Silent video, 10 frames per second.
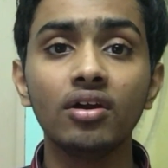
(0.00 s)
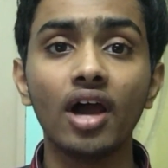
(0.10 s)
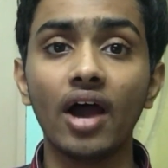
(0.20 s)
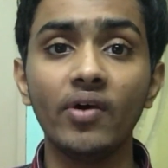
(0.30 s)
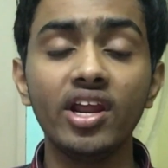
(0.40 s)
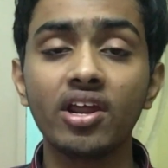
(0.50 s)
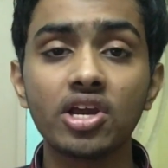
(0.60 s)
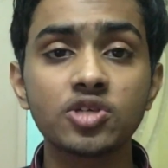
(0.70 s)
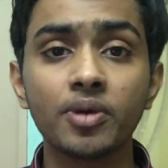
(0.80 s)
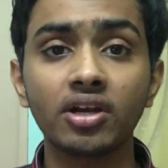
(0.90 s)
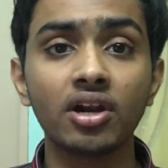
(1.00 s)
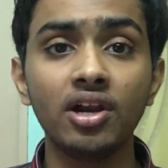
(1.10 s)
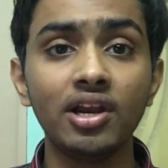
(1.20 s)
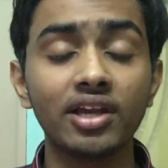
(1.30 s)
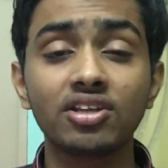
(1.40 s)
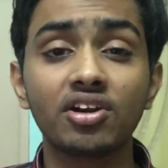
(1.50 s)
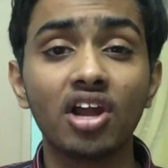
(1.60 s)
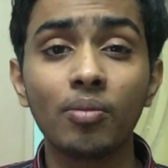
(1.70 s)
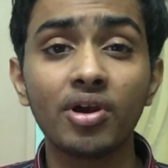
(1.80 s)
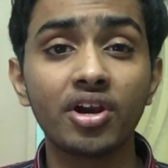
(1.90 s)
very unexpectedly, like the
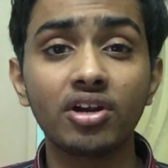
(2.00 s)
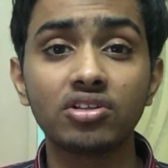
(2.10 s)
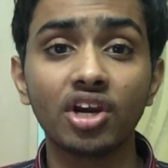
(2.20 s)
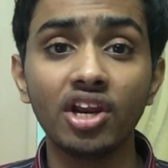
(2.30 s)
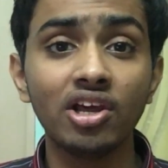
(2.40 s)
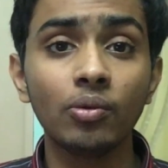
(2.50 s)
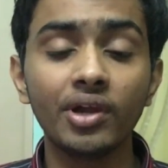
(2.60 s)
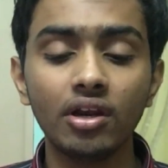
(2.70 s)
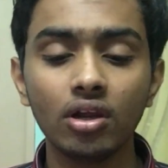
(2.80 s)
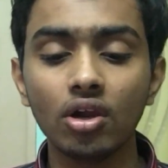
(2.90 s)
Real Madrid 3-0 win,